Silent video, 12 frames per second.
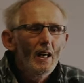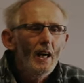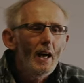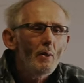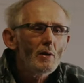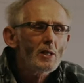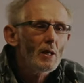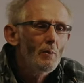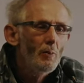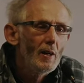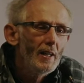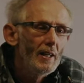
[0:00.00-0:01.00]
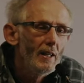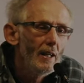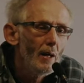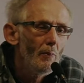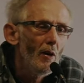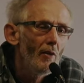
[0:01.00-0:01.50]
It was completely
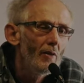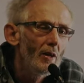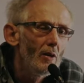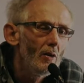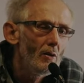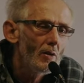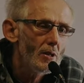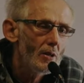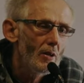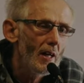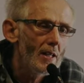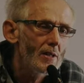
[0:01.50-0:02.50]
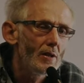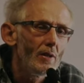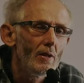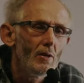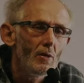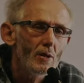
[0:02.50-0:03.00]
upon the Lord's grace and the
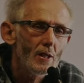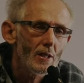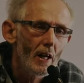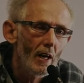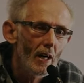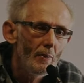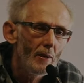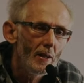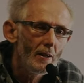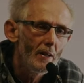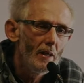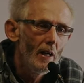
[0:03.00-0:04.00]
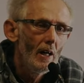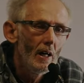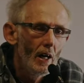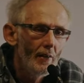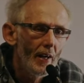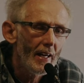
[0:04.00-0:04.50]
Lord's timing.
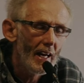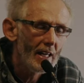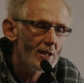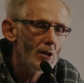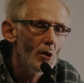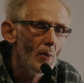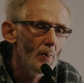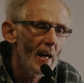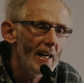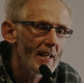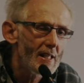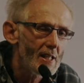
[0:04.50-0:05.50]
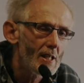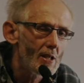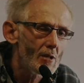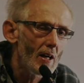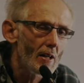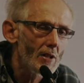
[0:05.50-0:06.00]
And they had to obey his
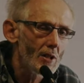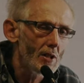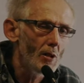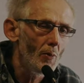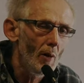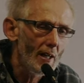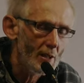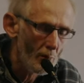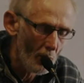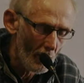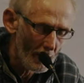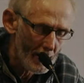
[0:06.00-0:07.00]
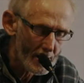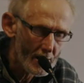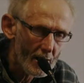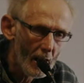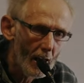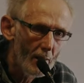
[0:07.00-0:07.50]
instructions and wait upon his
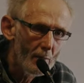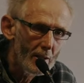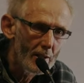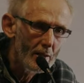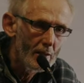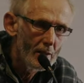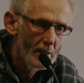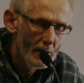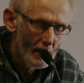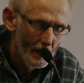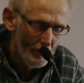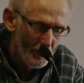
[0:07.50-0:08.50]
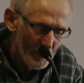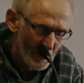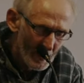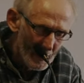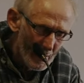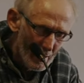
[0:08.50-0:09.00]
timing.
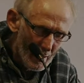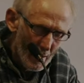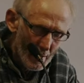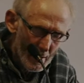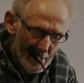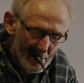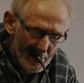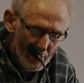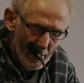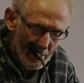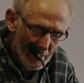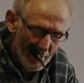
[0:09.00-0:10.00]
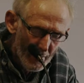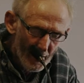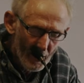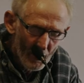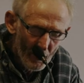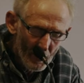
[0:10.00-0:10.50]
And it's certainly, I
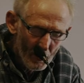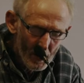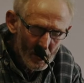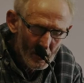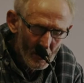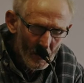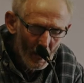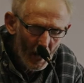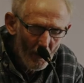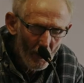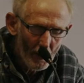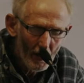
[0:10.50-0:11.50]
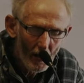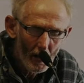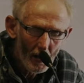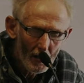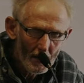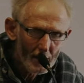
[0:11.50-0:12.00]
think, over the Christian life, one of the
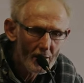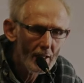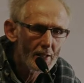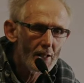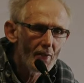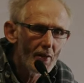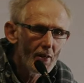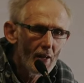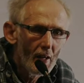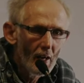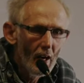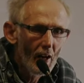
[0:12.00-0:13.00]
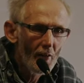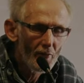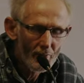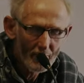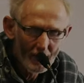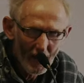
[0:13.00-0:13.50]
hardest things
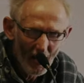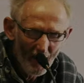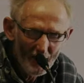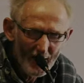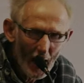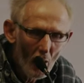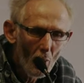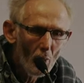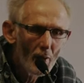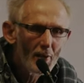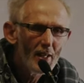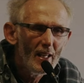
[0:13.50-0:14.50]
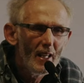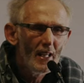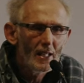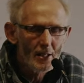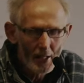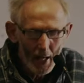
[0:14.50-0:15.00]
I've dealt with
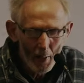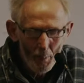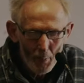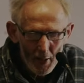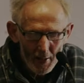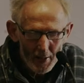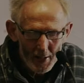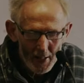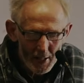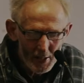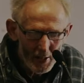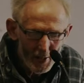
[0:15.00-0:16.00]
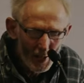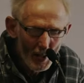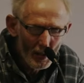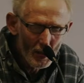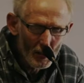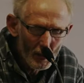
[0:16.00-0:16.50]
is that ability to
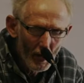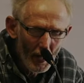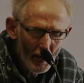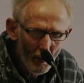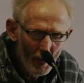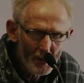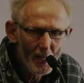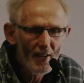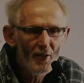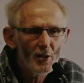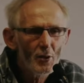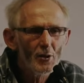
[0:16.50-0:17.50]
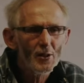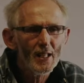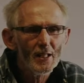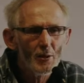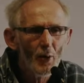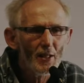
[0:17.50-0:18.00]

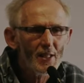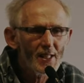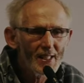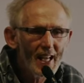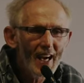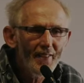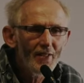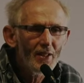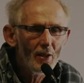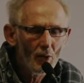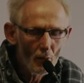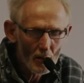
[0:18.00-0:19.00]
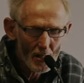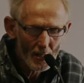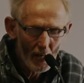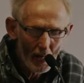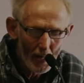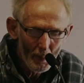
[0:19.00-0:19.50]
seek to understand the Lord's
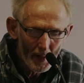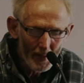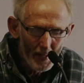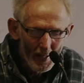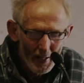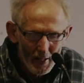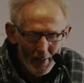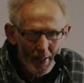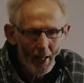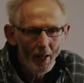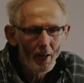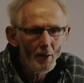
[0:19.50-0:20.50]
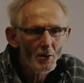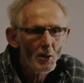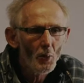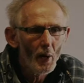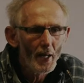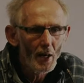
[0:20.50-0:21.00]
timing, let alone
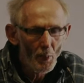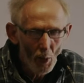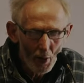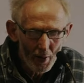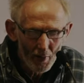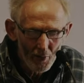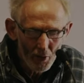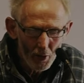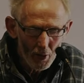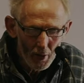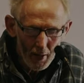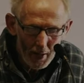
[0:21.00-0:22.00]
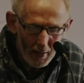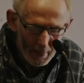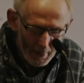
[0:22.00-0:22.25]
to wait upon him for it.